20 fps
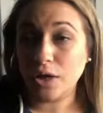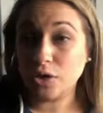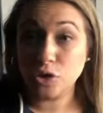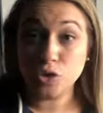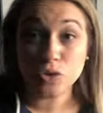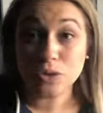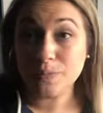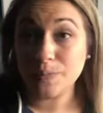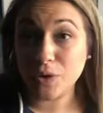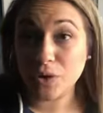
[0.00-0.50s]

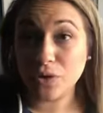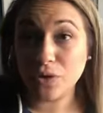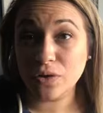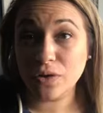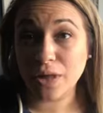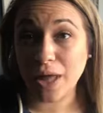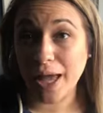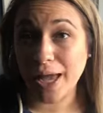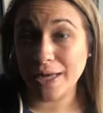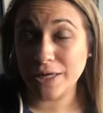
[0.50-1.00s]

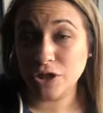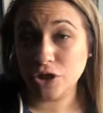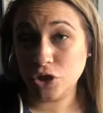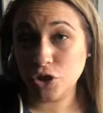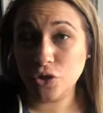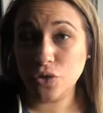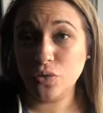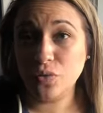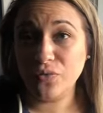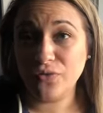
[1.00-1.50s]
usable and
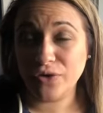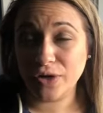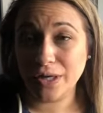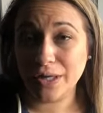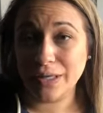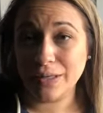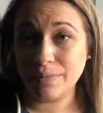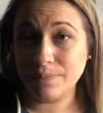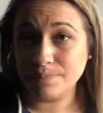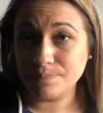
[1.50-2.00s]
new for
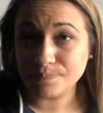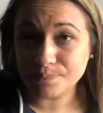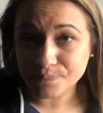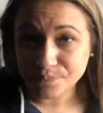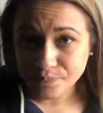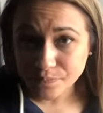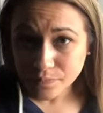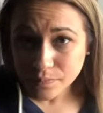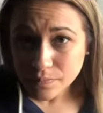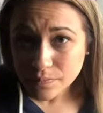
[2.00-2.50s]
him
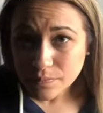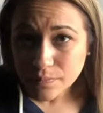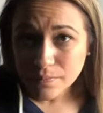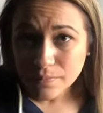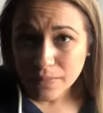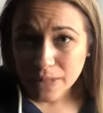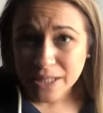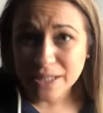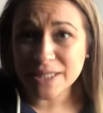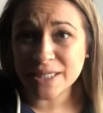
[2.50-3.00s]

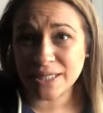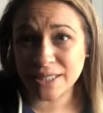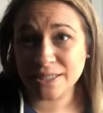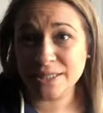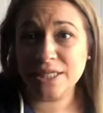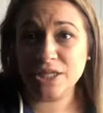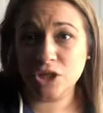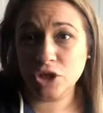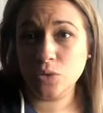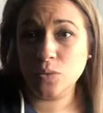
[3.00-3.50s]
to
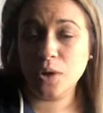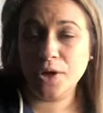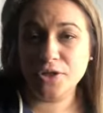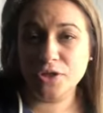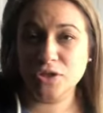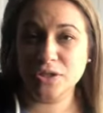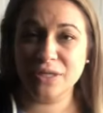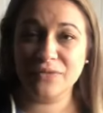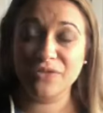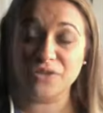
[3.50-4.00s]
continue on
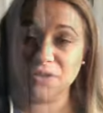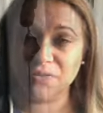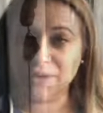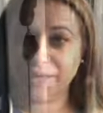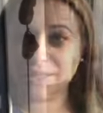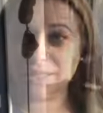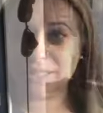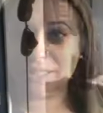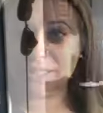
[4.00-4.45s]
using for the rest